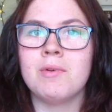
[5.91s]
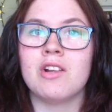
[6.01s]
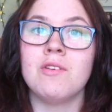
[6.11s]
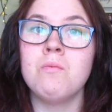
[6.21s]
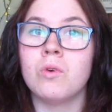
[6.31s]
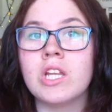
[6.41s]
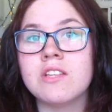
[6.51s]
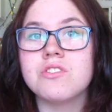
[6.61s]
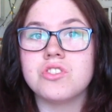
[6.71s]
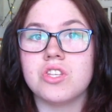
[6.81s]
but I've been
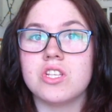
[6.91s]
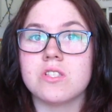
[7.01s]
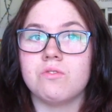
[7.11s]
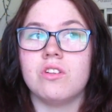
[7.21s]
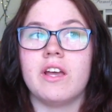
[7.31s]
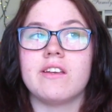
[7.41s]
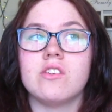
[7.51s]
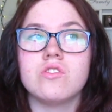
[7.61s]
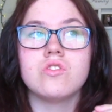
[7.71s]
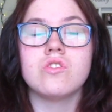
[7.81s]
wanting to do this for like
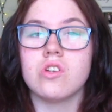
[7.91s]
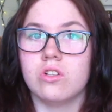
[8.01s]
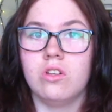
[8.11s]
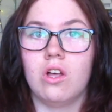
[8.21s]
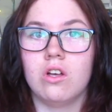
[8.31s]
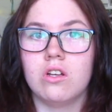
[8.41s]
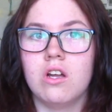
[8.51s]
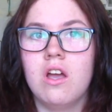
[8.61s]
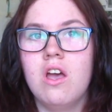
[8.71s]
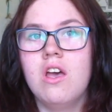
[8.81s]
so
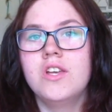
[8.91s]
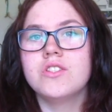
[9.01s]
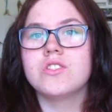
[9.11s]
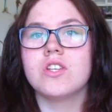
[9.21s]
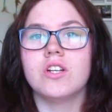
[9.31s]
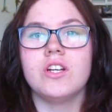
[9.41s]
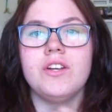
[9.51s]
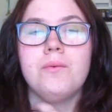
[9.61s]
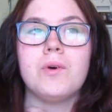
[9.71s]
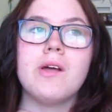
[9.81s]
long.
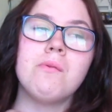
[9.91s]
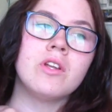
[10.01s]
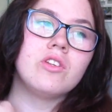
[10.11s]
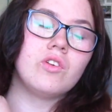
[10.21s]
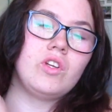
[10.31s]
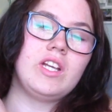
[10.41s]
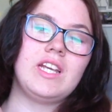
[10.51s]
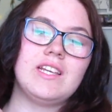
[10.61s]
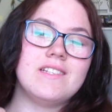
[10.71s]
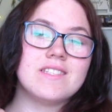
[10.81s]
So what I want to do
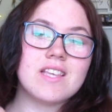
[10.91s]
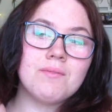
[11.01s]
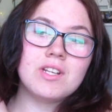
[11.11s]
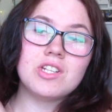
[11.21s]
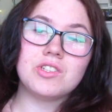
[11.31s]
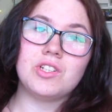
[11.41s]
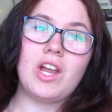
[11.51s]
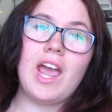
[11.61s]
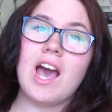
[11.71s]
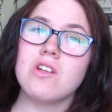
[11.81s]
is I'm going to
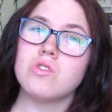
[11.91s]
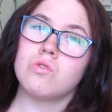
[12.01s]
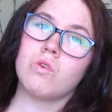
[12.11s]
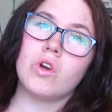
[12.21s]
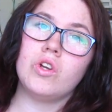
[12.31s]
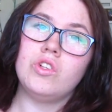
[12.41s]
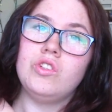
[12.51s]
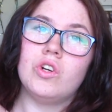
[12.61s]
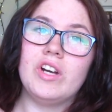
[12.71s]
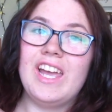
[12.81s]
do how to grow
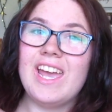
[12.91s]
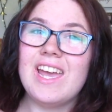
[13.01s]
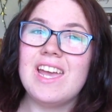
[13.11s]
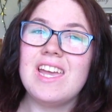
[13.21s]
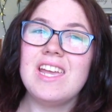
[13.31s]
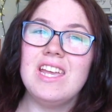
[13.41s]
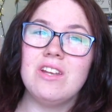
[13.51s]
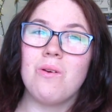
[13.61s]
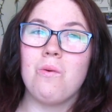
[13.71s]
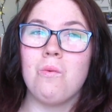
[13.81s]
your hair
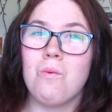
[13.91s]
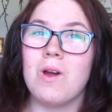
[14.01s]
in